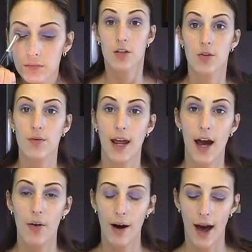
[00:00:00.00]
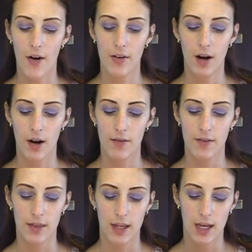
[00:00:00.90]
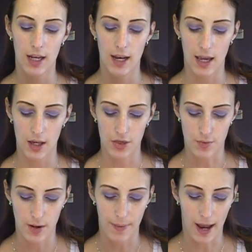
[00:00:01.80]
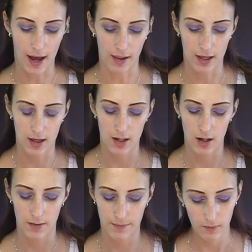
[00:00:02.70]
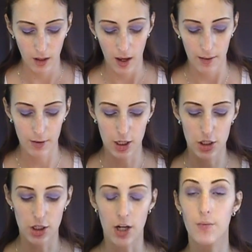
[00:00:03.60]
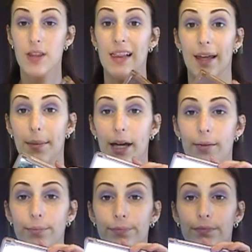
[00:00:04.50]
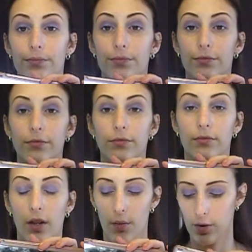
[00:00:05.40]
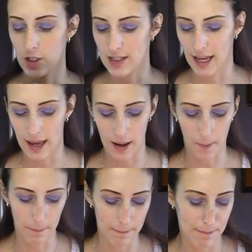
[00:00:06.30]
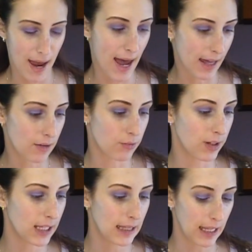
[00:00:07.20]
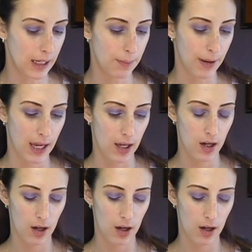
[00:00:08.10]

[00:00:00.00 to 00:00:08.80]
So now out of the Naked 3 palette, I'm going to start with Limit, which is a matte, really light pink